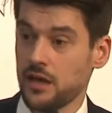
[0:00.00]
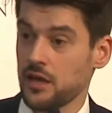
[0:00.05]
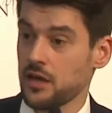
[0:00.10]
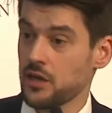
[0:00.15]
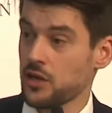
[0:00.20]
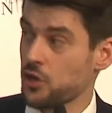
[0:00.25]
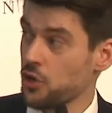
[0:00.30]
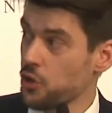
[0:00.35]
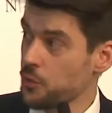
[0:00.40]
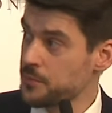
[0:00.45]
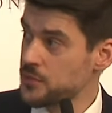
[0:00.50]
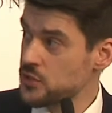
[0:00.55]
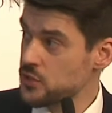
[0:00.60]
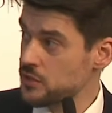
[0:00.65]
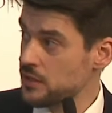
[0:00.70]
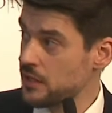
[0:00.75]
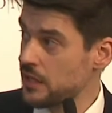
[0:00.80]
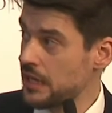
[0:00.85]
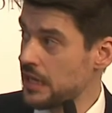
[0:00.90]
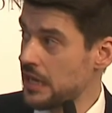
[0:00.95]
groups,
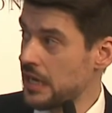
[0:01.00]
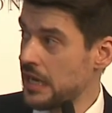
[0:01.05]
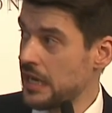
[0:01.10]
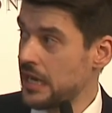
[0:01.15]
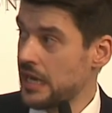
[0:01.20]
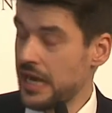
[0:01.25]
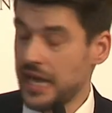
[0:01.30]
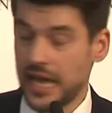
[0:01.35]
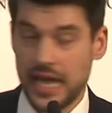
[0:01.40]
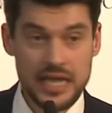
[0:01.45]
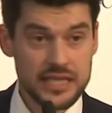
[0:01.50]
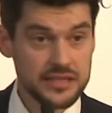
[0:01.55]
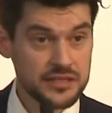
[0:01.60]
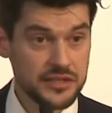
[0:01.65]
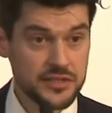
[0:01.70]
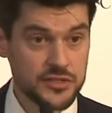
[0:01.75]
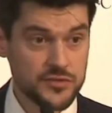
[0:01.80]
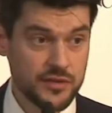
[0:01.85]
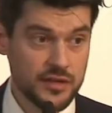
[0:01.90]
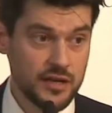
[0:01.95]
and
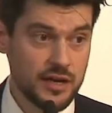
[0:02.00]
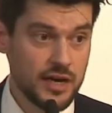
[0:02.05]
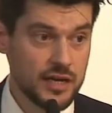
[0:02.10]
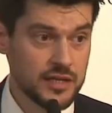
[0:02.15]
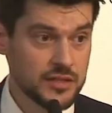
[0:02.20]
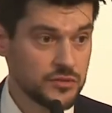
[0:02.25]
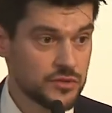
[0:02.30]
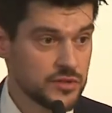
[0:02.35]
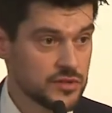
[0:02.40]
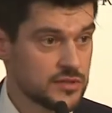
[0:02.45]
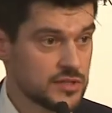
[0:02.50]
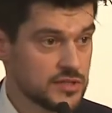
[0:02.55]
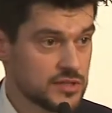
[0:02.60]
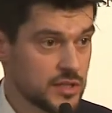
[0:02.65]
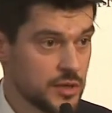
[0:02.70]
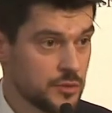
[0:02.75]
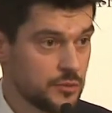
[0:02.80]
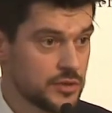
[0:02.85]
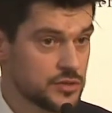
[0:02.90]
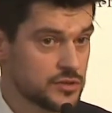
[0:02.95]
it's very hard to
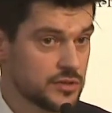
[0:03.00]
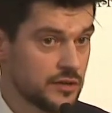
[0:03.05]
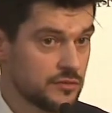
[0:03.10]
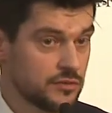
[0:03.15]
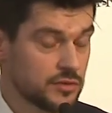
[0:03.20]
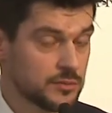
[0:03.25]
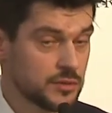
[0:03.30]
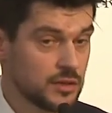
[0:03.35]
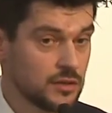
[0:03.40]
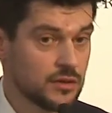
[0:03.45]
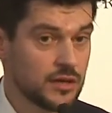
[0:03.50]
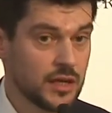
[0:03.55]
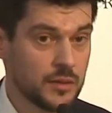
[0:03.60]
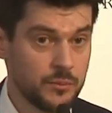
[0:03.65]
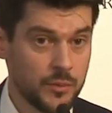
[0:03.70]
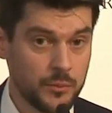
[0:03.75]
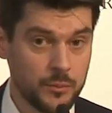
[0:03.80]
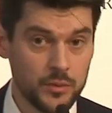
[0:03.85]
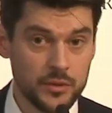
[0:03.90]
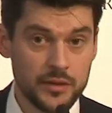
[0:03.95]
distinguish them from the local
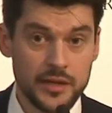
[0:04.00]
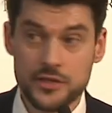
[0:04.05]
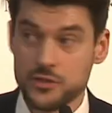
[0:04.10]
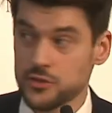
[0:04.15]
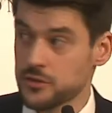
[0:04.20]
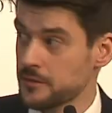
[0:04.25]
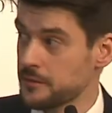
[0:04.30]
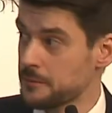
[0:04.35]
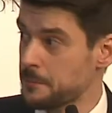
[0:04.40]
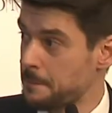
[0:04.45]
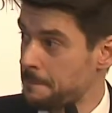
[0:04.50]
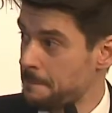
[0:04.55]
population.